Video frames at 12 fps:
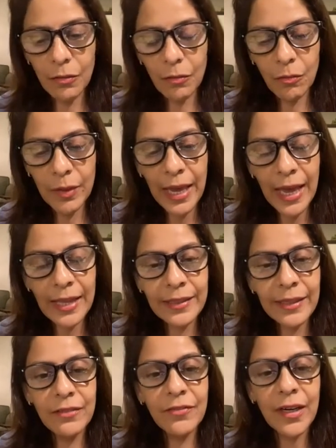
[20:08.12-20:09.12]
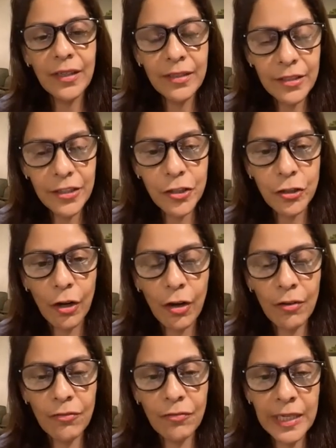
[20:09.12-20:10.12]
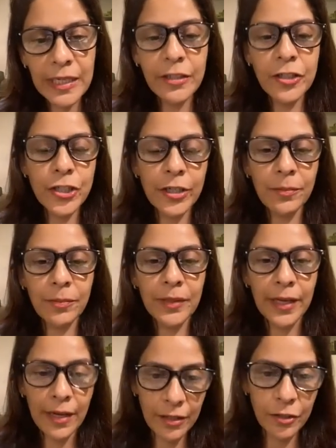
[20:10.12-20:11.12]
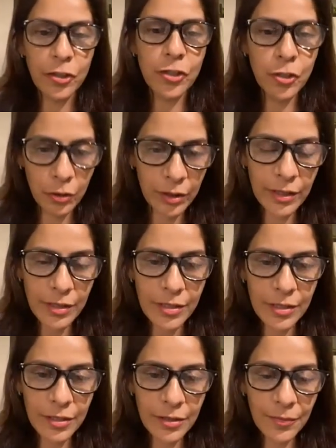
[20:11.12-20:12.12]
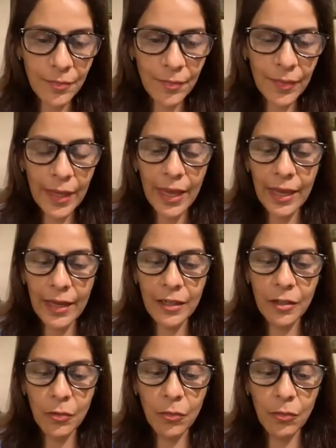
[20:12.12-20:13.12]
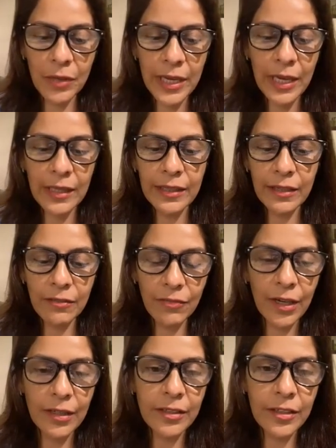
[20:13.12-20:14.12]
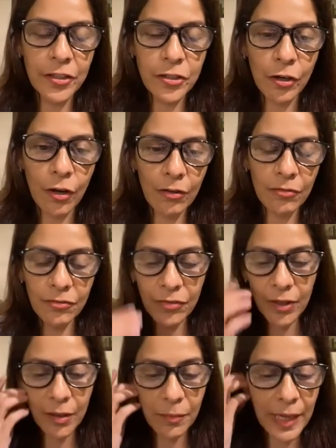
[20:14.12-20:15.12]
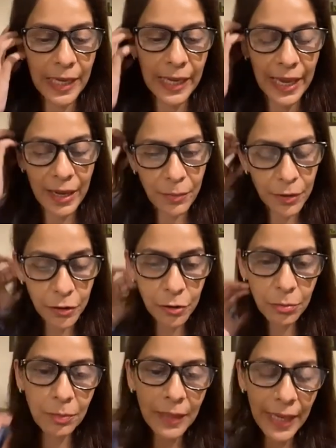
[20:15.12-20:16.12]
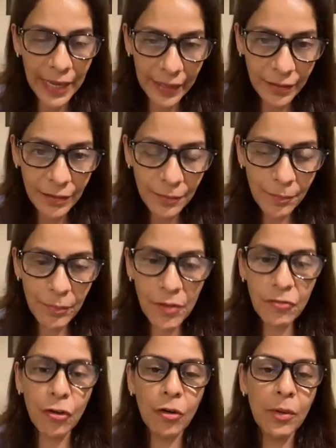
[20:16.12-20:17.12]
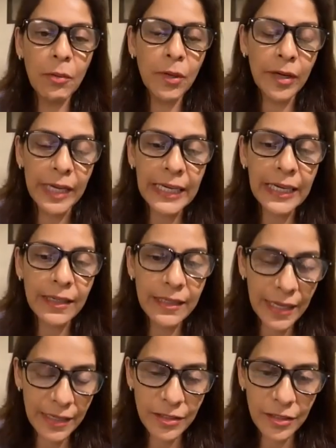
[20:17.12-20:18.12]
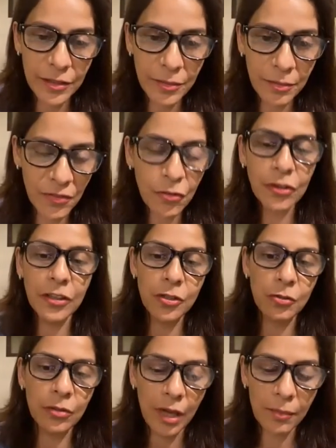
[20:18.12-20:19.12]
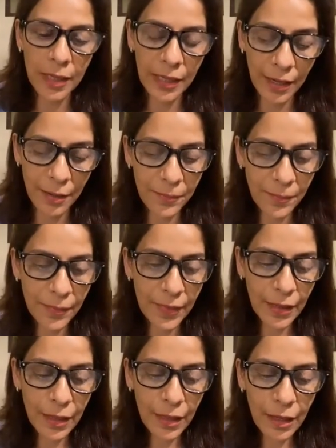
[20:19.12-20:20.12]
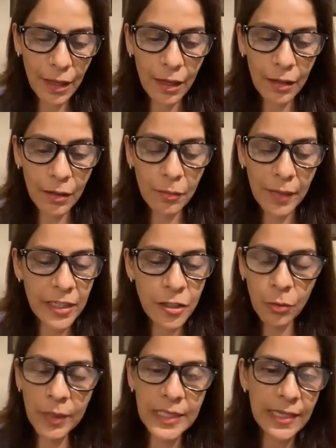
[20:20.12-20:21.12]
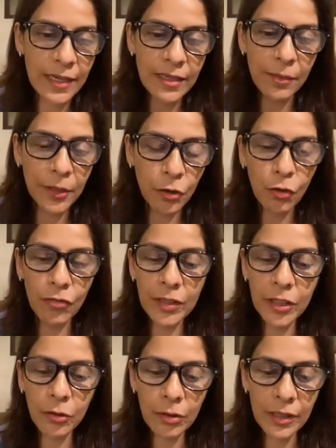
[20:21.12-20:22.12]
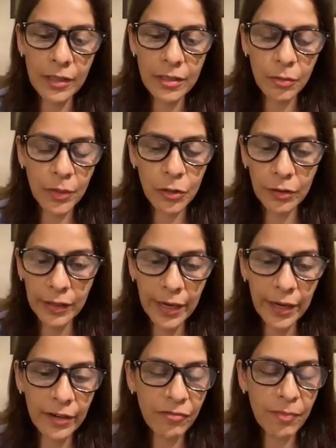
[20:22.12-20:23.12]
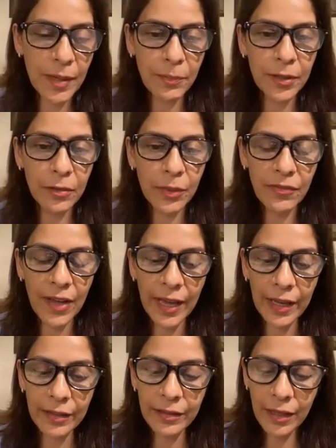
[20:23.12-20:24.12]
we had the advantage of leadership that understood this, and we had the advantage of being able to plan before we were inundated, before the tsunami came. And so we set up a COVID unit. We took care of people. We've had,